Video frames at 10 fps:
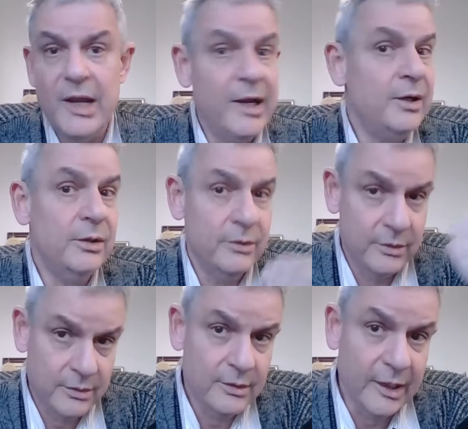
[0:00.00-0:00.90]
and
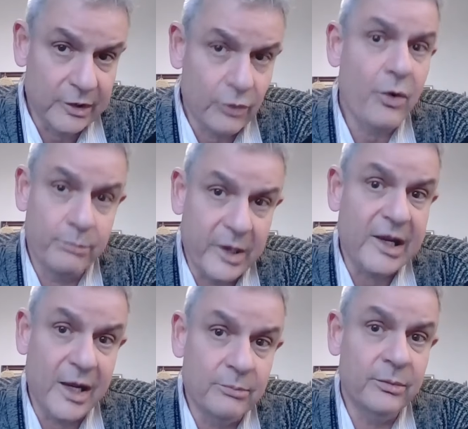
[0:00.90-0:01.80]
later on
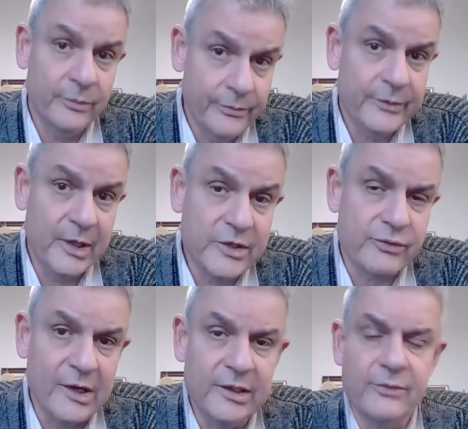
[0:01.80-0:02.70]
became the
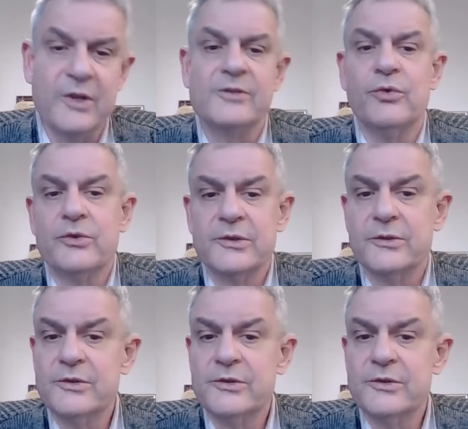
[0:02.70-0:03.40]
Israeli Defense Force.